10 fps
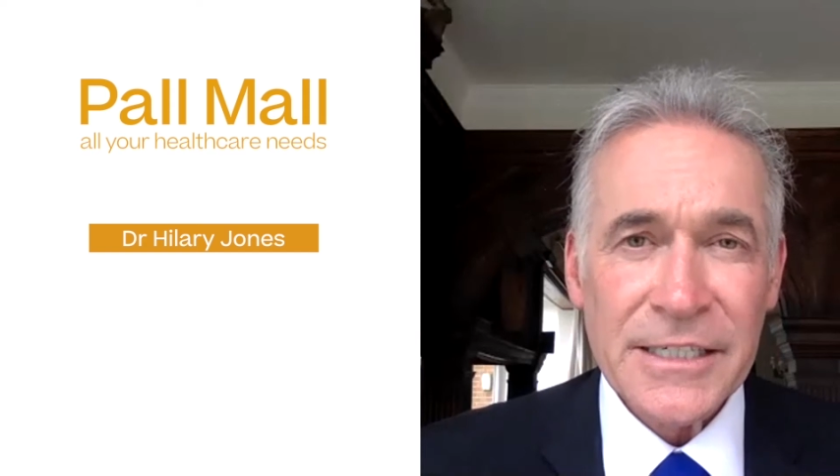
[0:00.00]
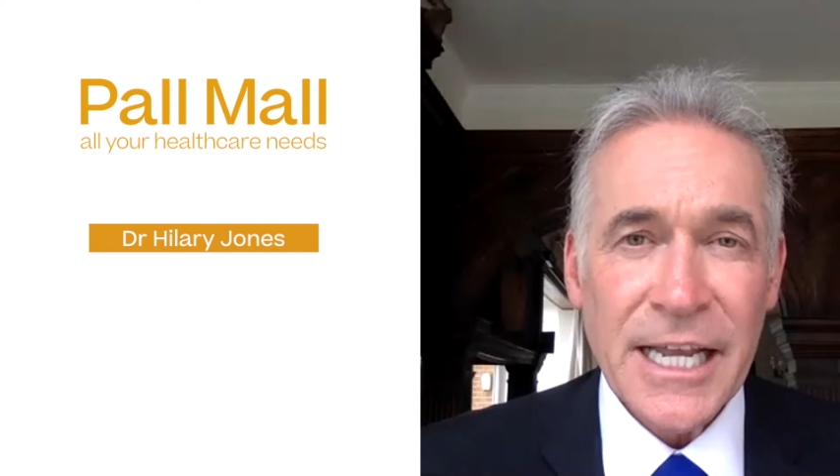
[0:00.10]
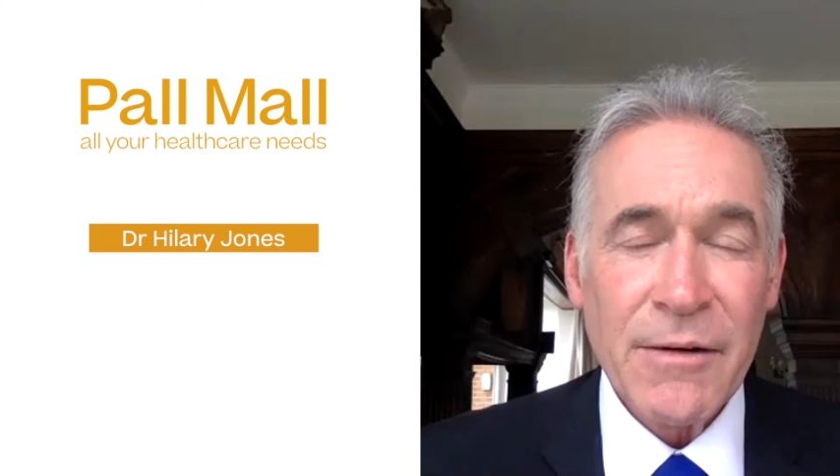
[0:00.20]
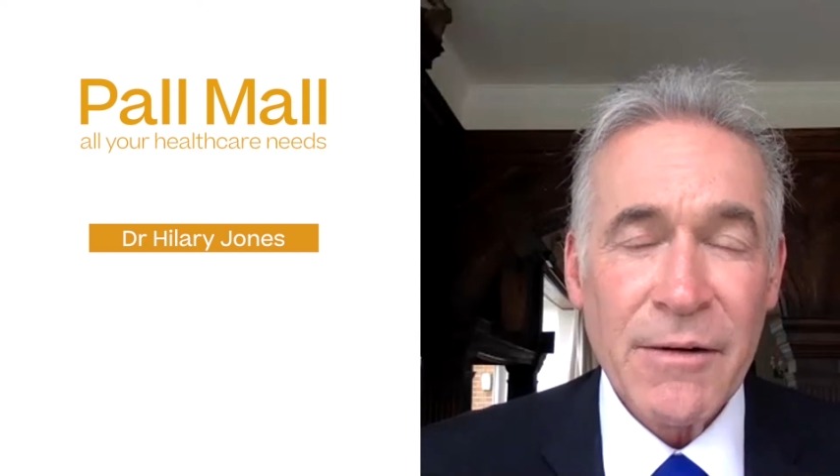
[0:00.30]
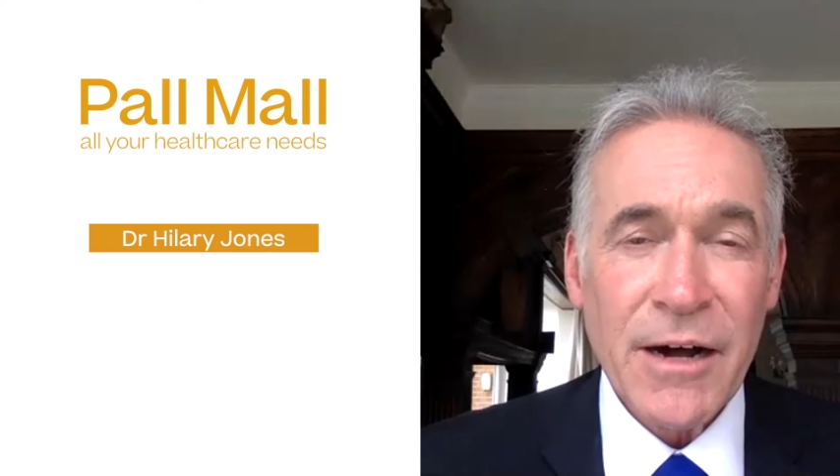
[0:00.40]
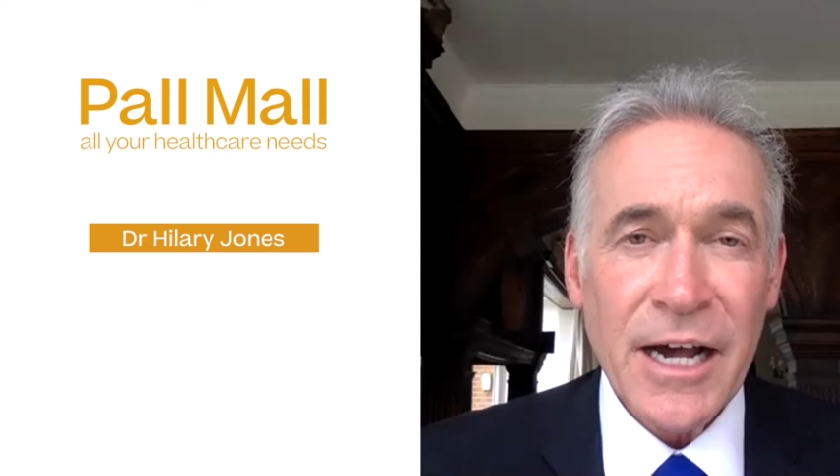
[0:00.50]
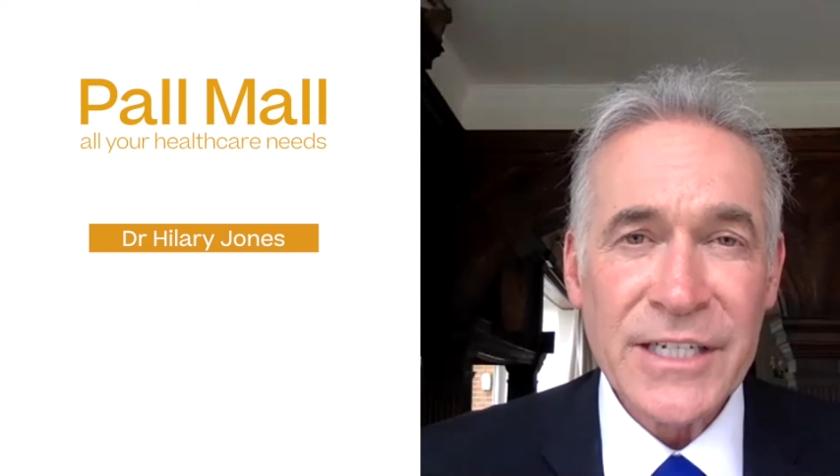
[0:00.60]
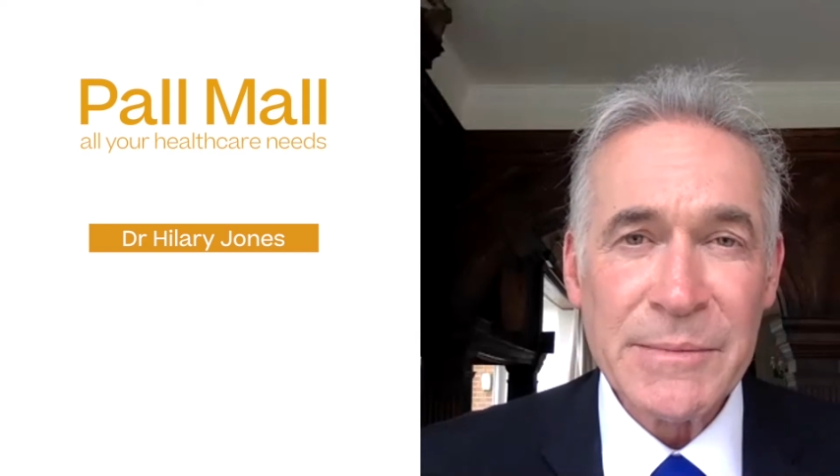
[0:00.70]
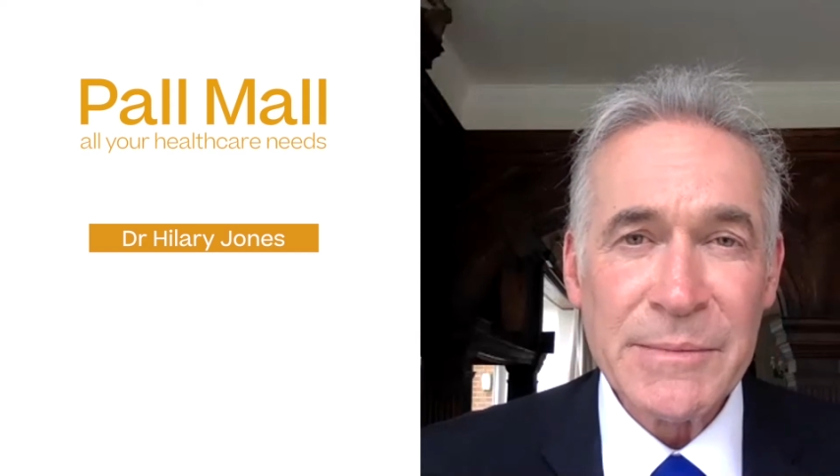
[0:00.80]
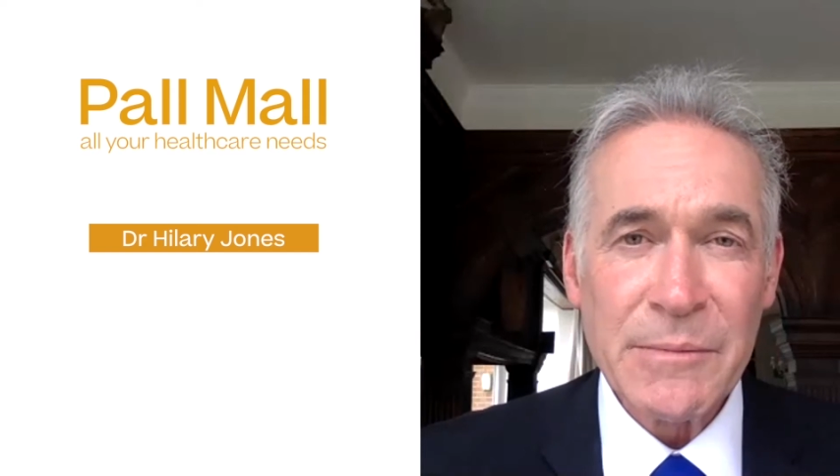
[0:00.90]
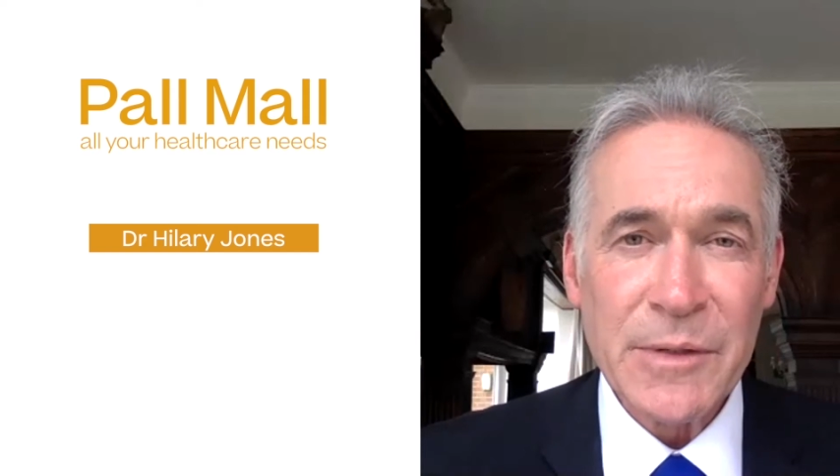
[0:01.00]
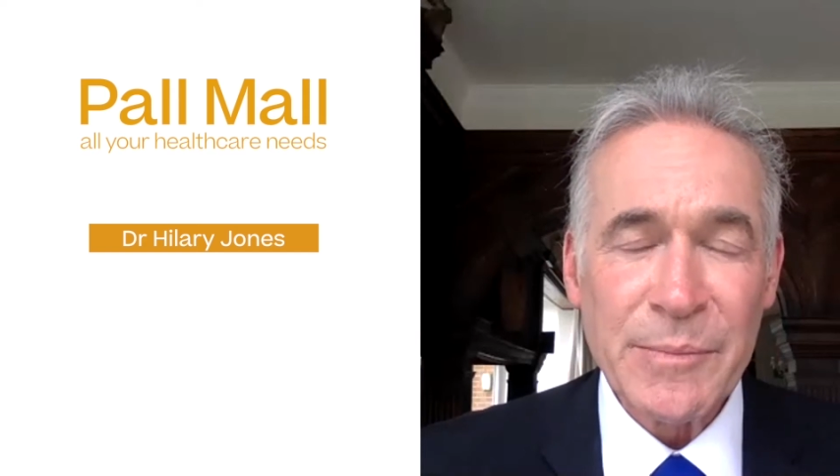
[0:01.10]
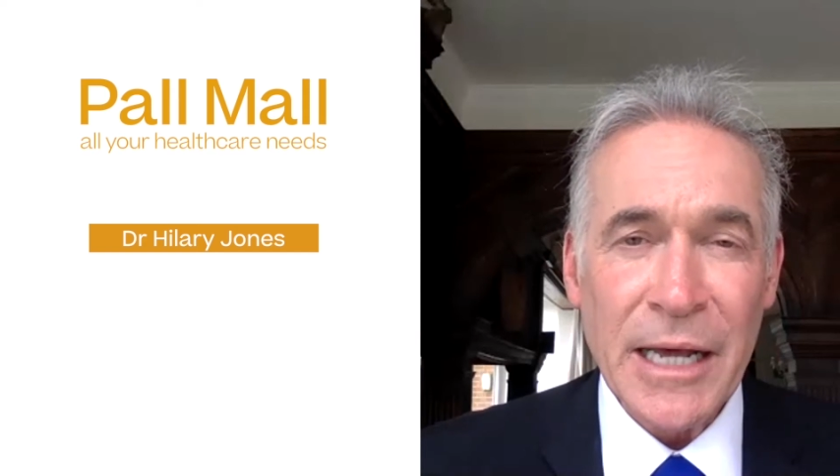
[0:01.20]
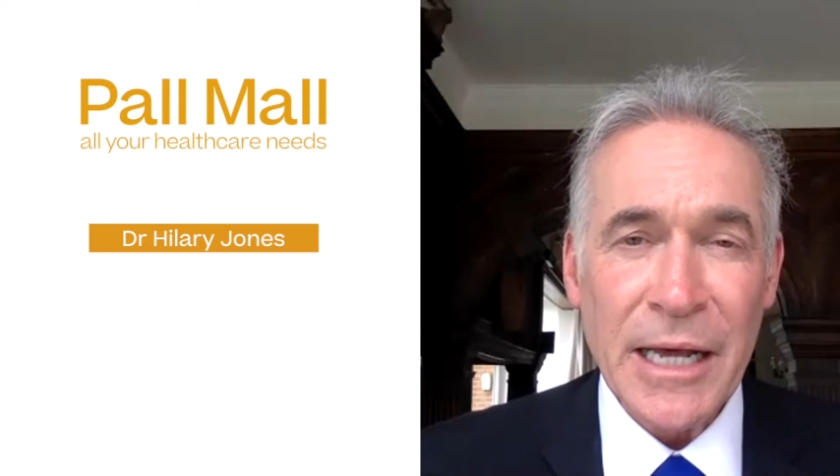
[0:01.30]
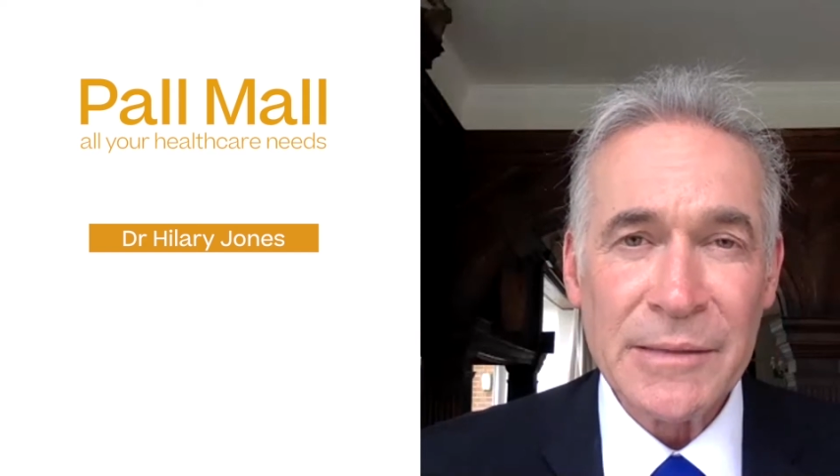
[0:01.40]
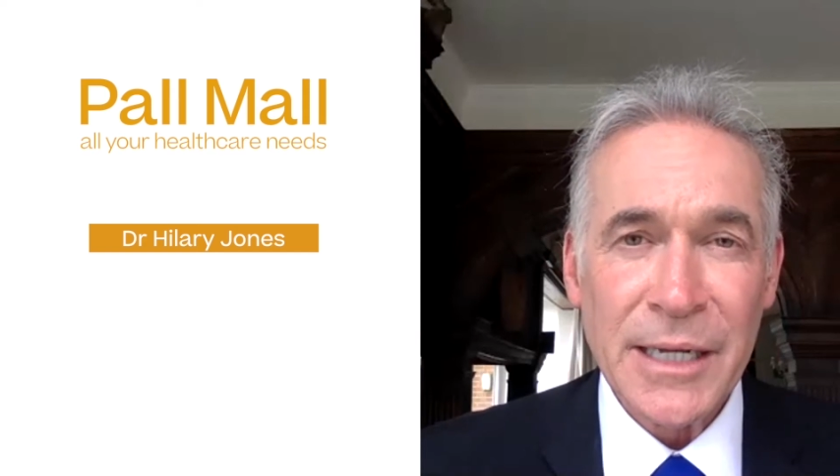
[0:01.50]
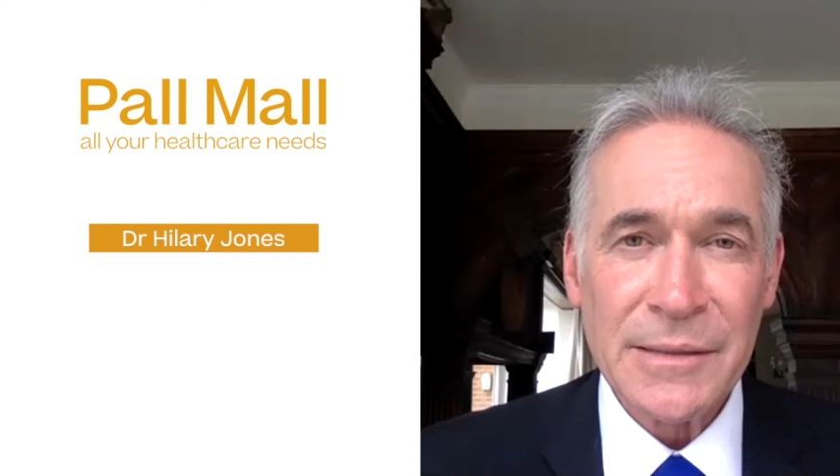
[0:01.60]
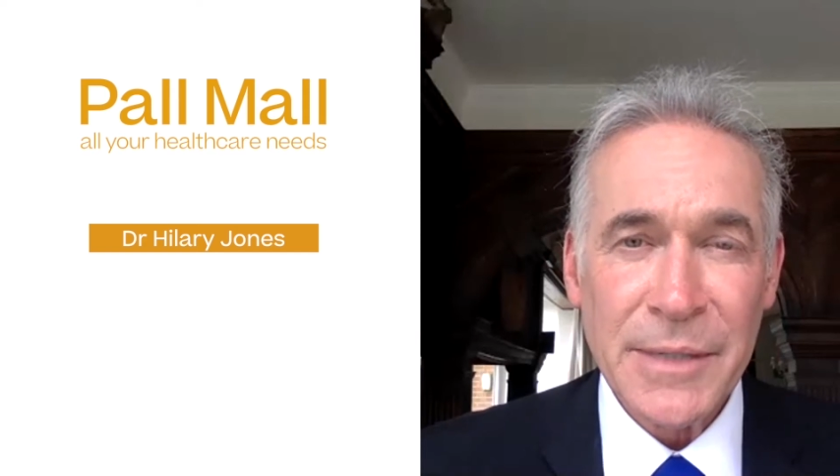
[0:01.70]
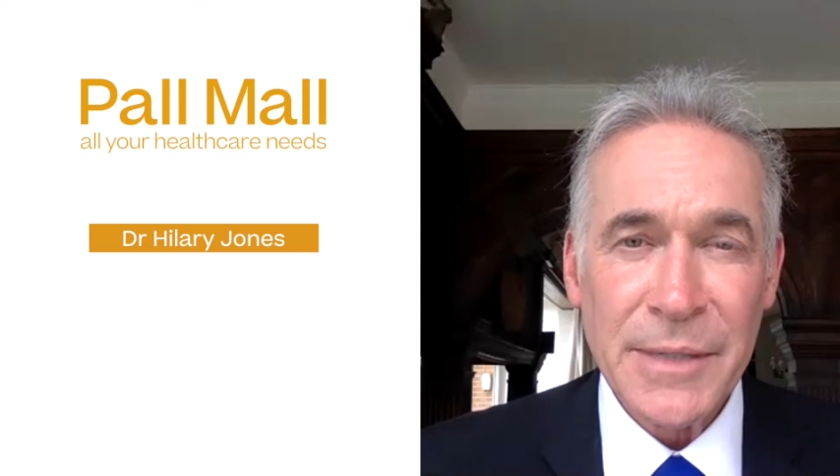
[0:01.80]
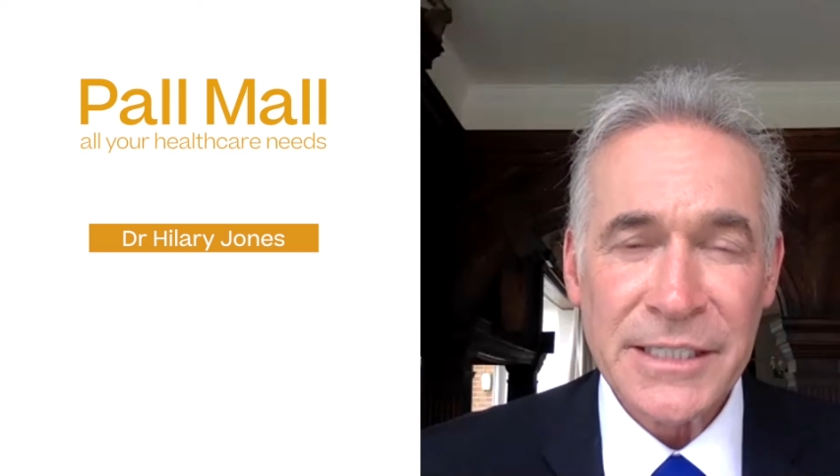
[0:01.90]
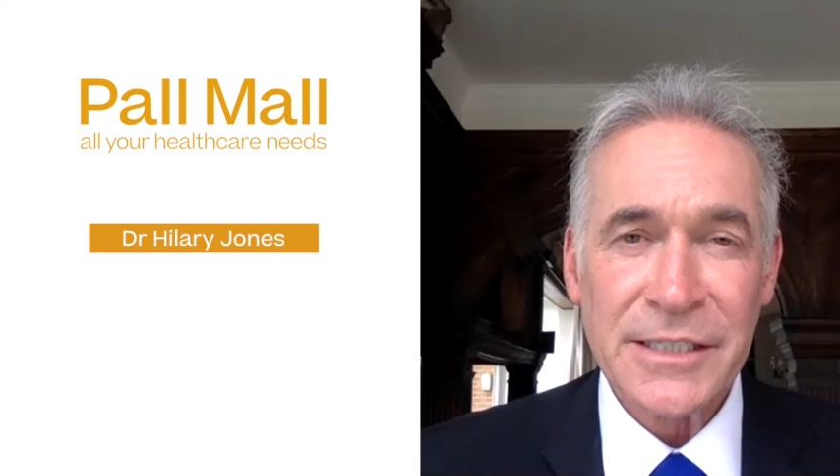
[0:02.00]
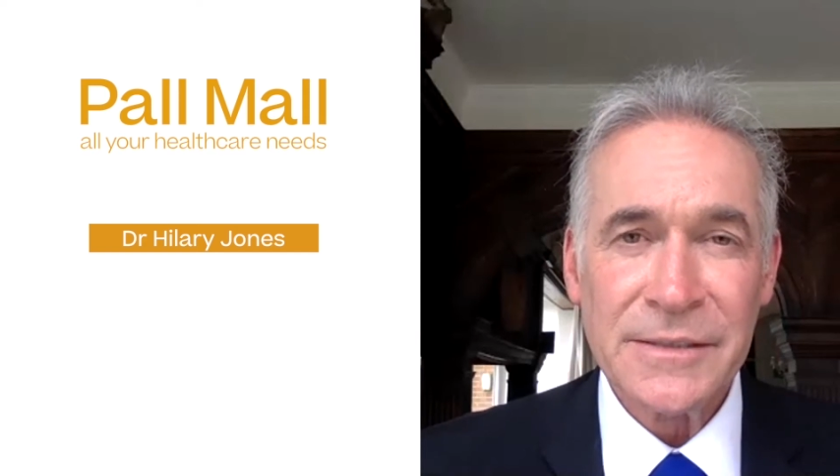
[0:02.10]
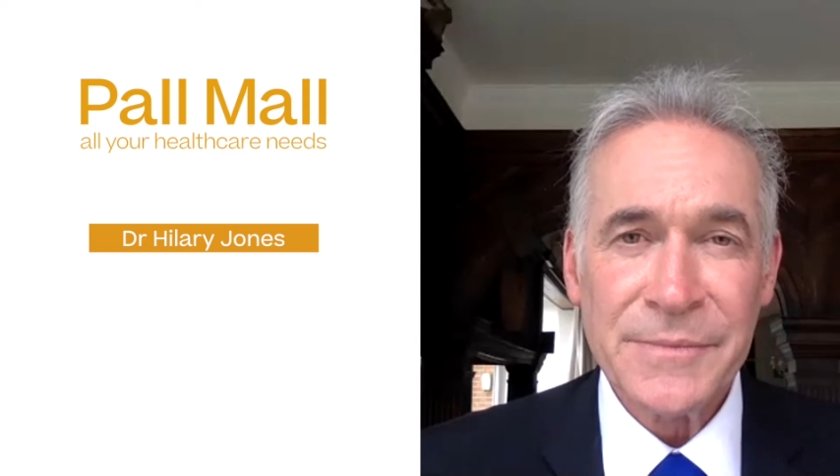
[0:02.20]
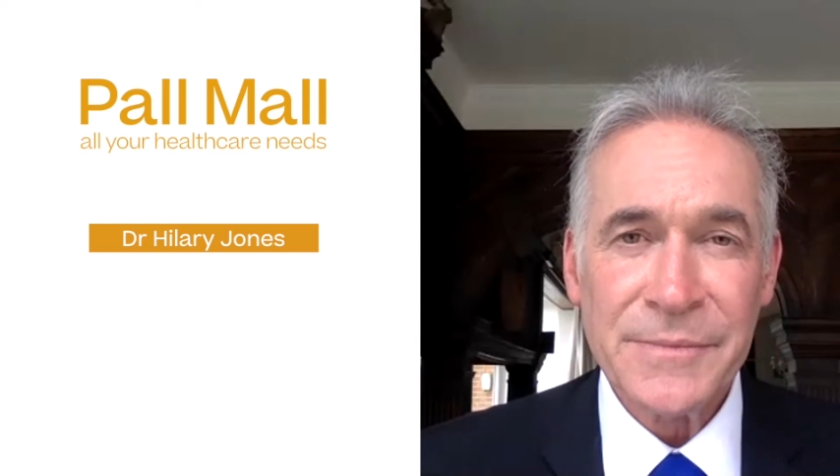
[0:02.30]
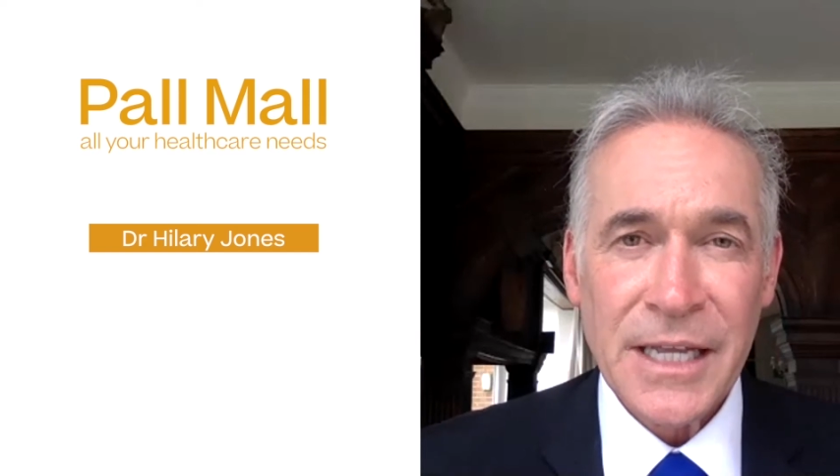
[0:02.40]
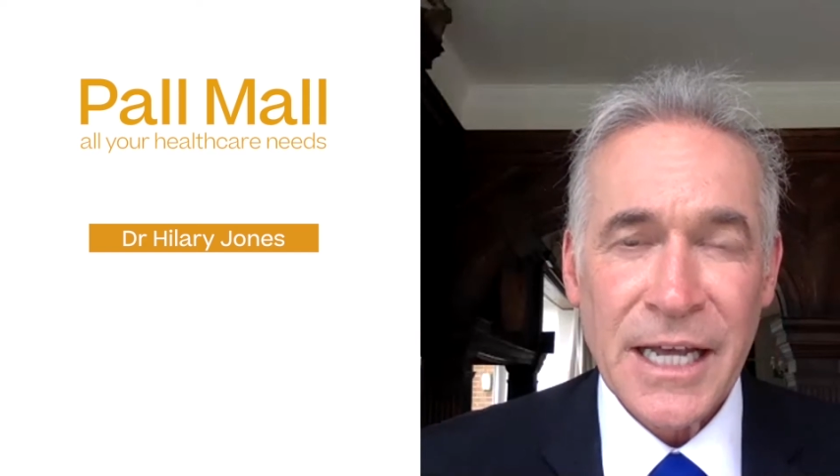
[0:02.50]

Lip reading: Now, I've teamed up with Pall Mall Medical